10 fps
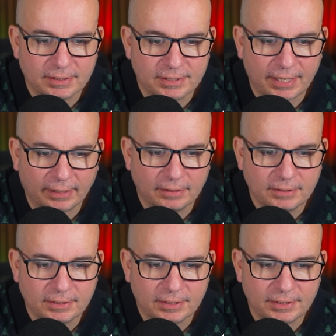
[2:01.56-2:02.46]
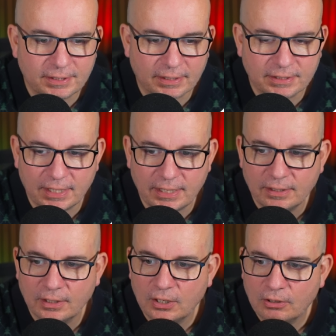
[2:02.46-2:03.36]
seconds to 60.
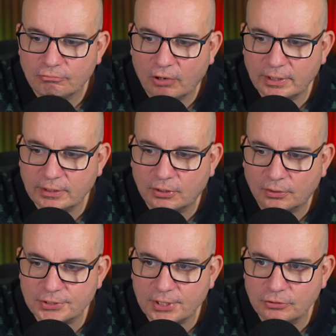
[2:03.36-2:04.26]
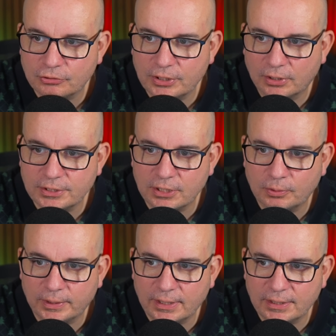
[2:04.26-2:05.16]
Running costs, 190
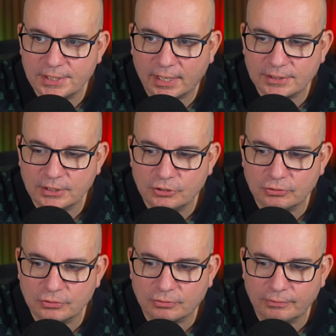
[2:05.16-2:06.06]
quid a year tax. Insurance group